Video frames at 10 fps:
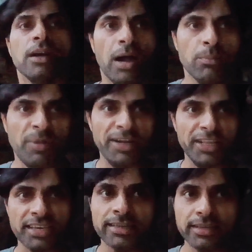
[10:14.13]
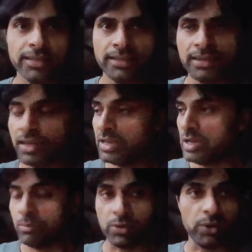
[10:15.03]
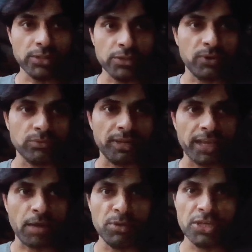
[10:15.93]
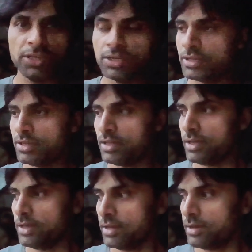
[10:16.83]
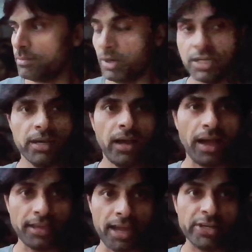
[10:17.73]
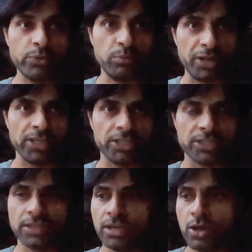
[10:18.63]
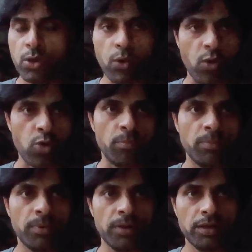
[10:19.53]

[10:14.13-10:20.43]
I'm bending because it was very heavy, but I had to bring it home.